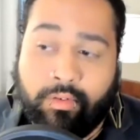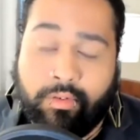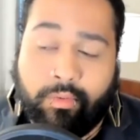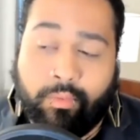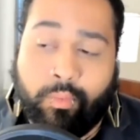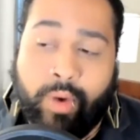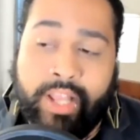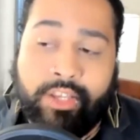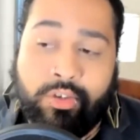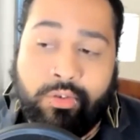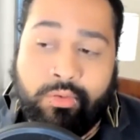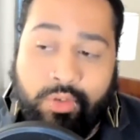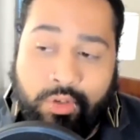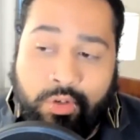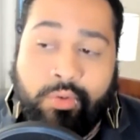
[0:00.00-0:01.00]
when you
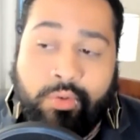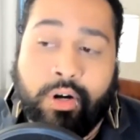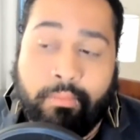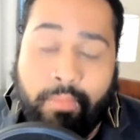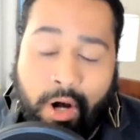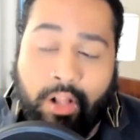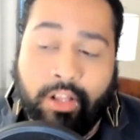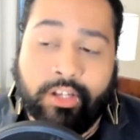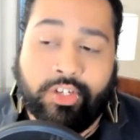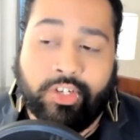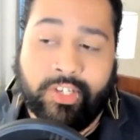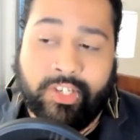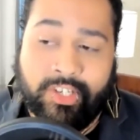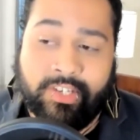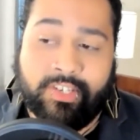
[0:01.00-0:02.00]
do abolish a
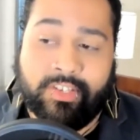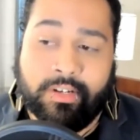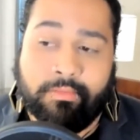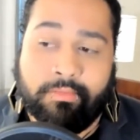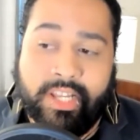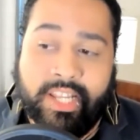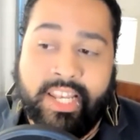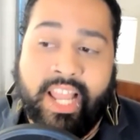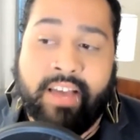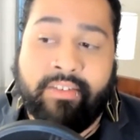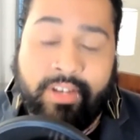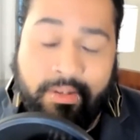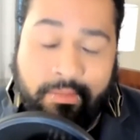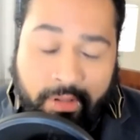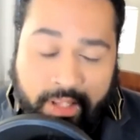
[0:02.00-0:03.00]
system,
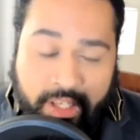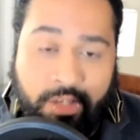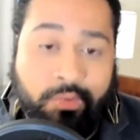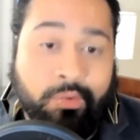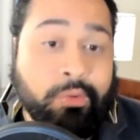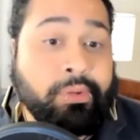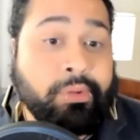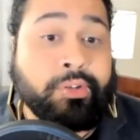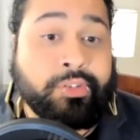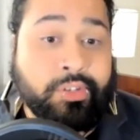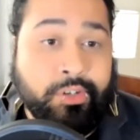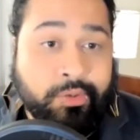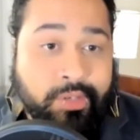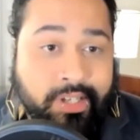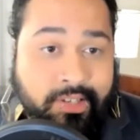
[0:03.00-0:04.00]
inevitably you will build a
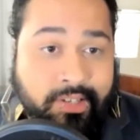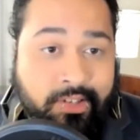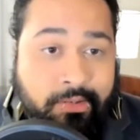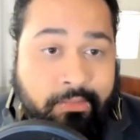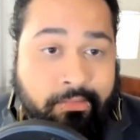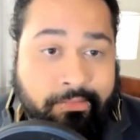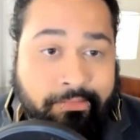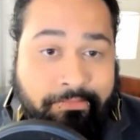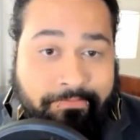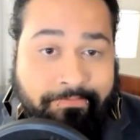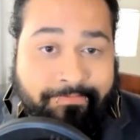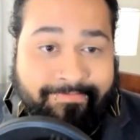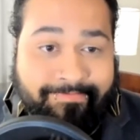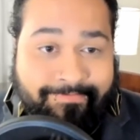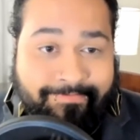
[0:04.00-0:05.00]
new system,
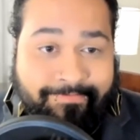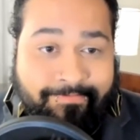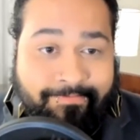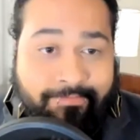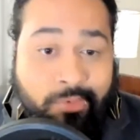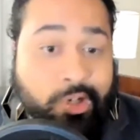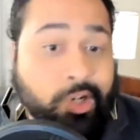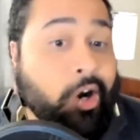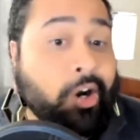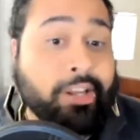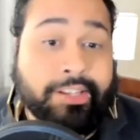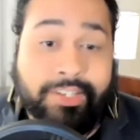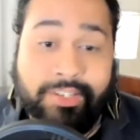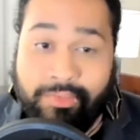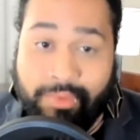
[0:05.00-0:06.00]

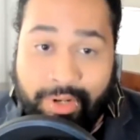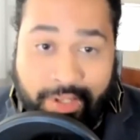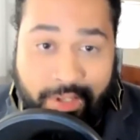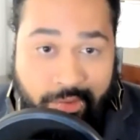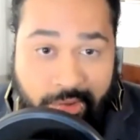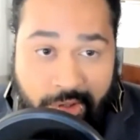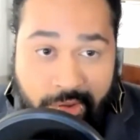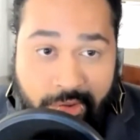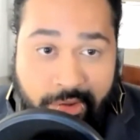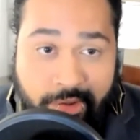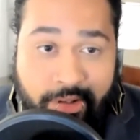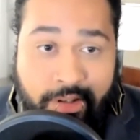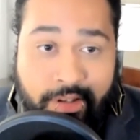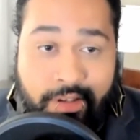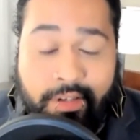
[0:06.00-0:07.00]
regardless of what you do.
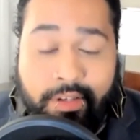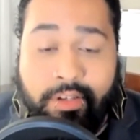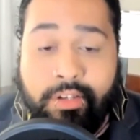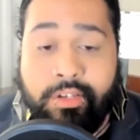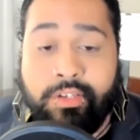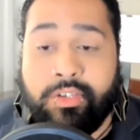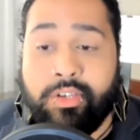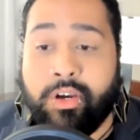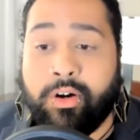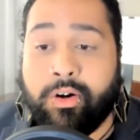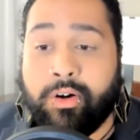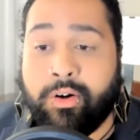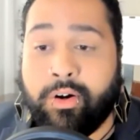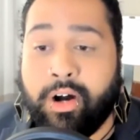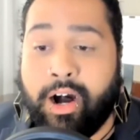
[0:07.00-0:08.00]

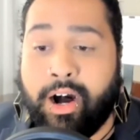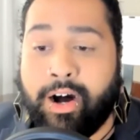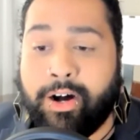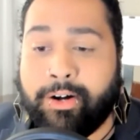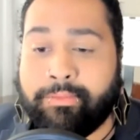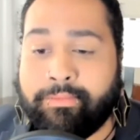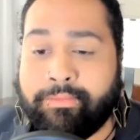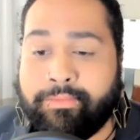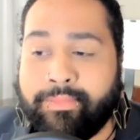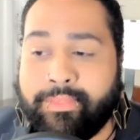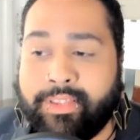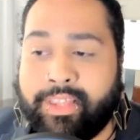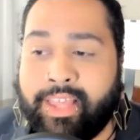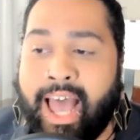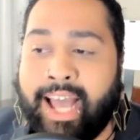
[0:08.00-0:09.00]
So
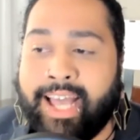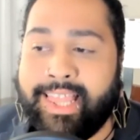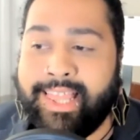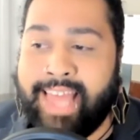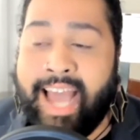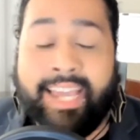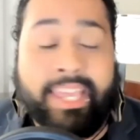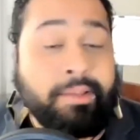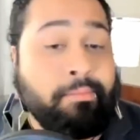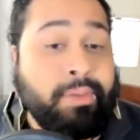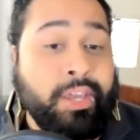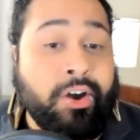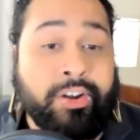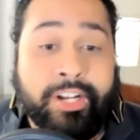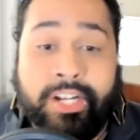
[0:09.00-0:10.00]
that can be
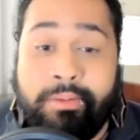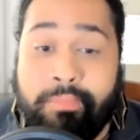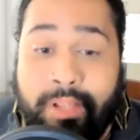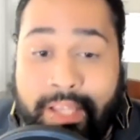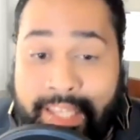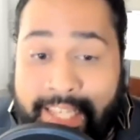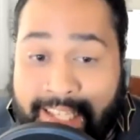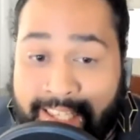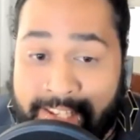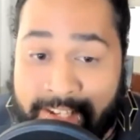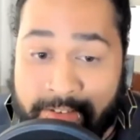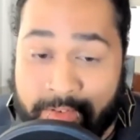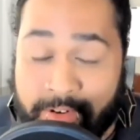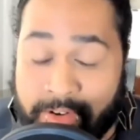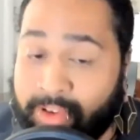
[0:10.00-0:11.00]
on a completely
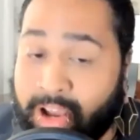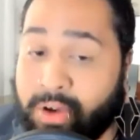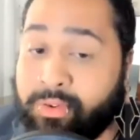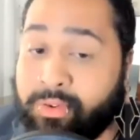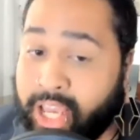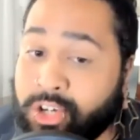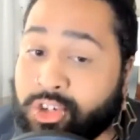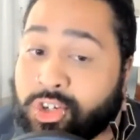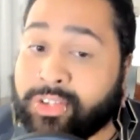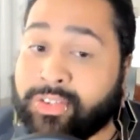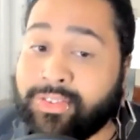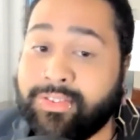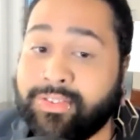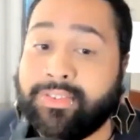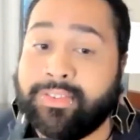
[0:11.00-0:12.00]
different foundation.
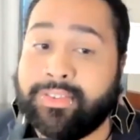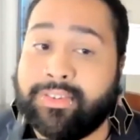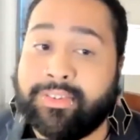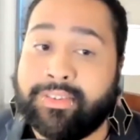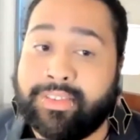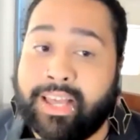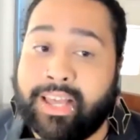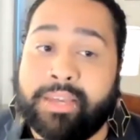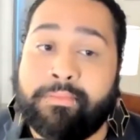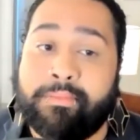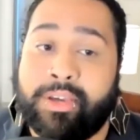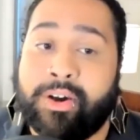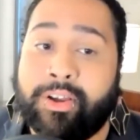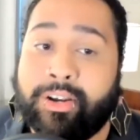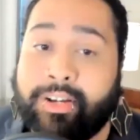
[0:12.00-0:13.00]
That can
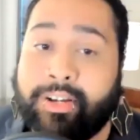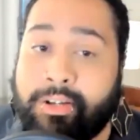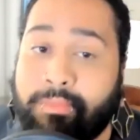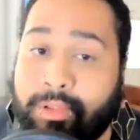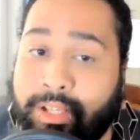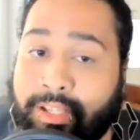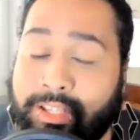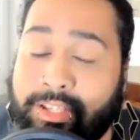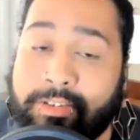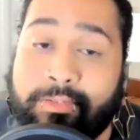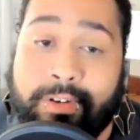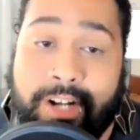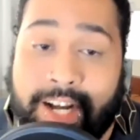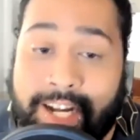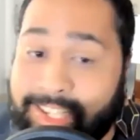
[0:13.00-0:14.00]
be on a completely
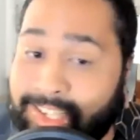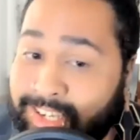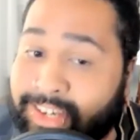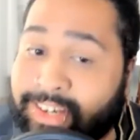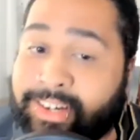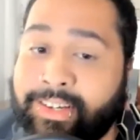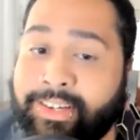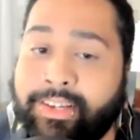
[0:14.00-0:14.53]
different idea.